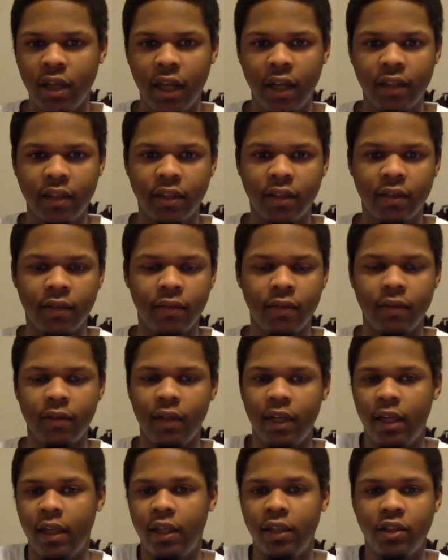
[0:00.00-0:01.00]
as
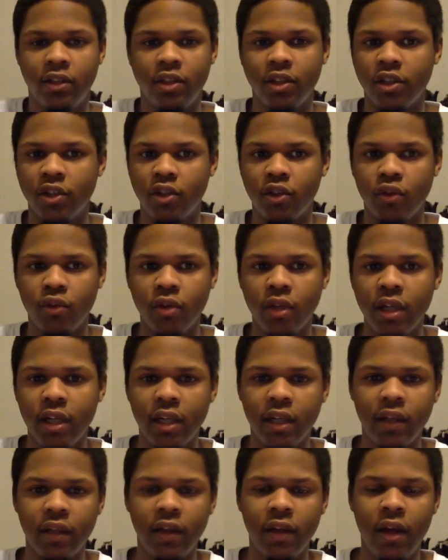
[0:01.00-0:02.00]
he's just too
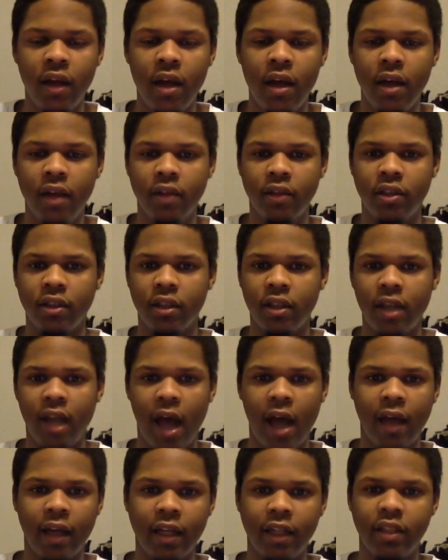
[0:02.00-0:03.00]
good to
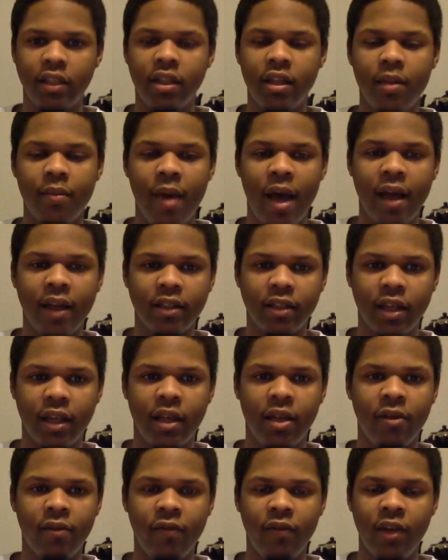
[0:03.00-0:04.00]
not get to the basket
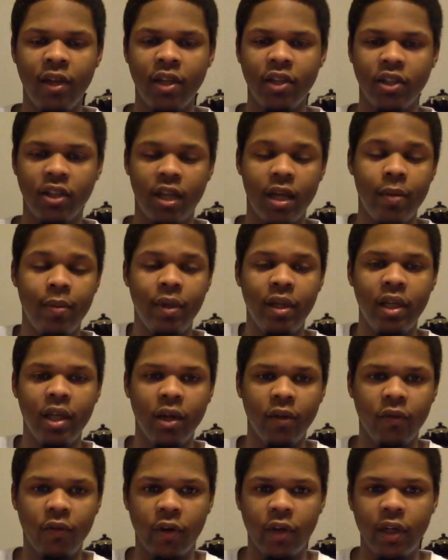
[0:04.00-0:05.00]
and finish. It'd be
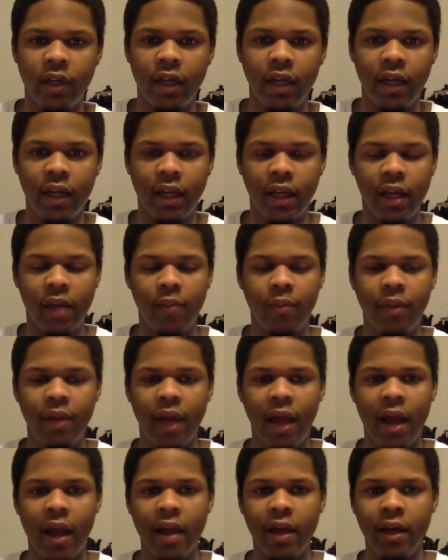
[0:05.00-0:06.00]
different in the
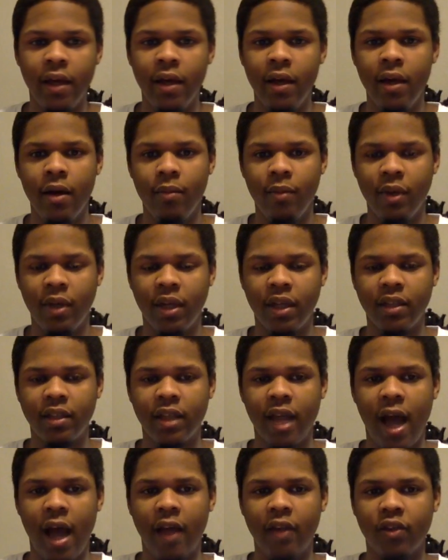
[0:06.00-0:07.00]
NBA because
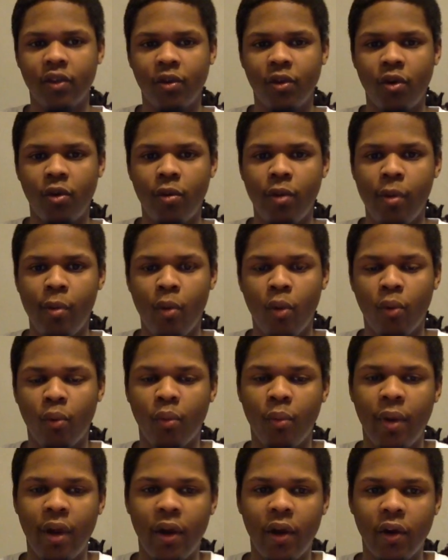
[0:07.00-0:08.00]
guys are only more
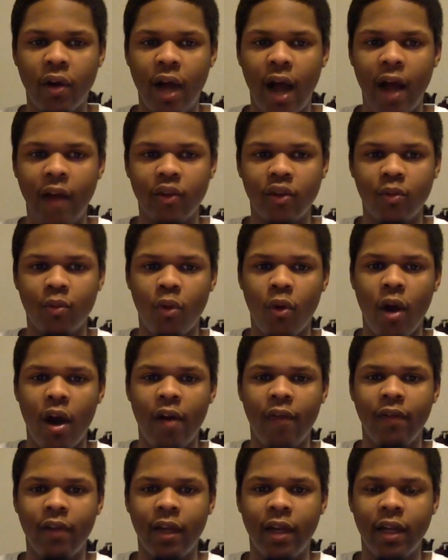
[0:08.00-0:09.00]
prepared. Guys are more
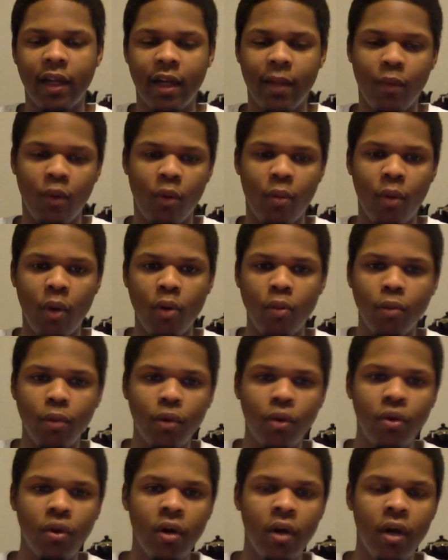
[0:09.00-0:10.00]
athletic and more
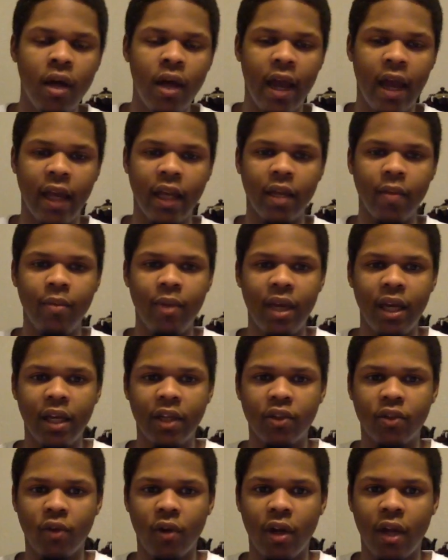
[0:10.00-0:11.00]
mobile. And the bigs
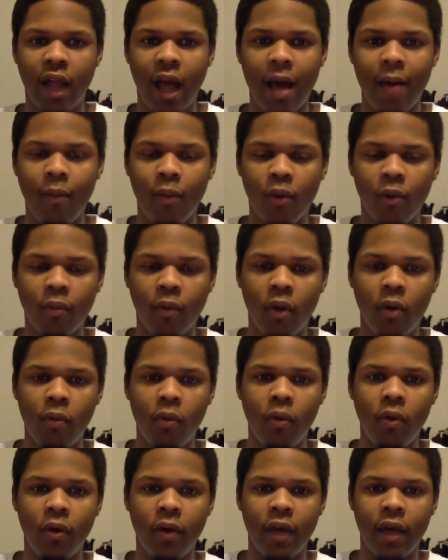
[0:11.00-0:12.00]
are a lot more
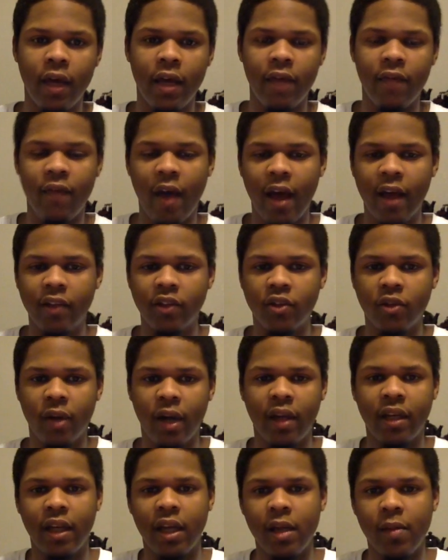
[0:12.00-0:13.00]
mobile and faster
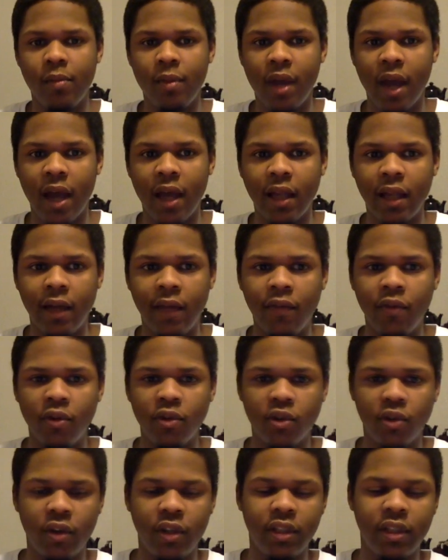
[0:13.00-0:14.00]
at the NBA level,
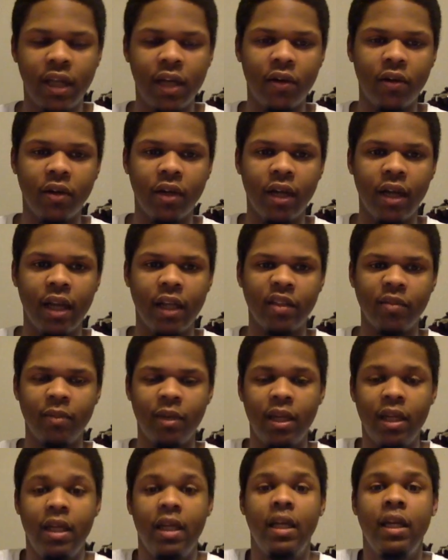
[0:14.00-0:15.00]
so he's not going to get as
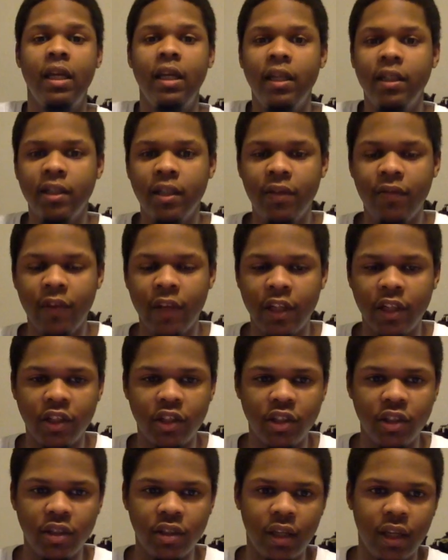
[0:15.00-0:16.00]
many easy
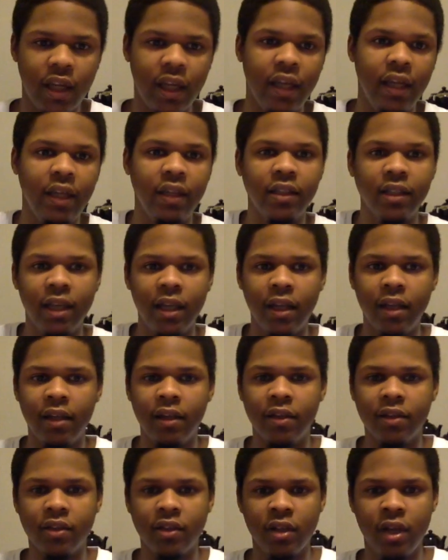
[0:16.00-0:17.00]
finishes and easy
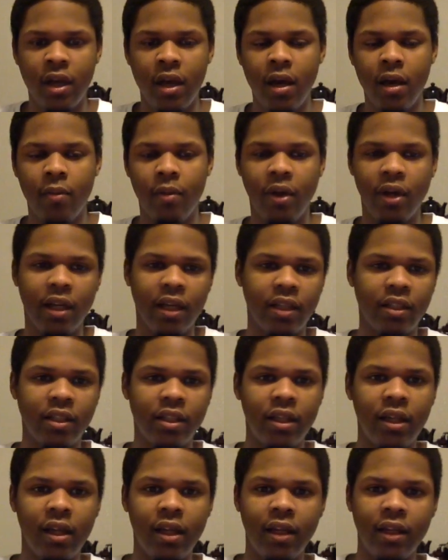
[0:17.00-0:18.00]
looks. But it
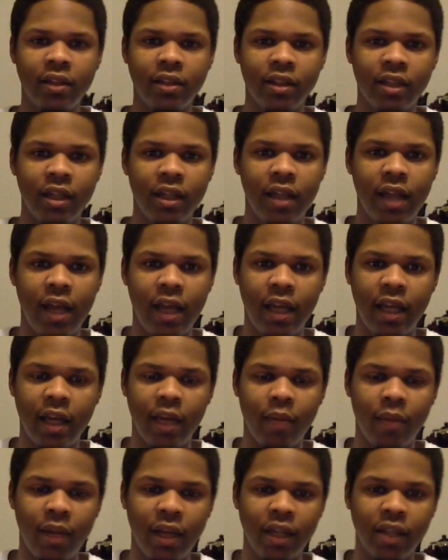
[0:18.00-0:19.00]
still is good that he can
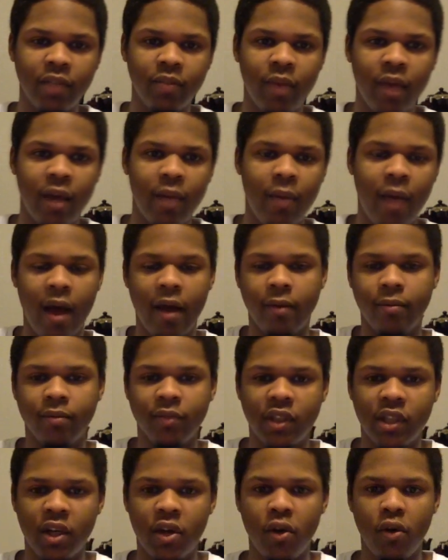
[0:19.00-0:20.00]
beat his man by
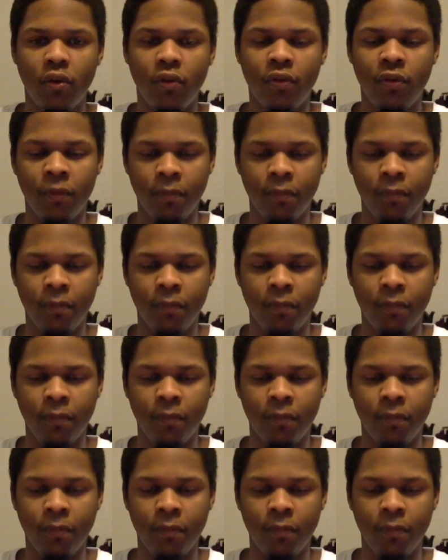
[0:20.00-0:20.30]
himself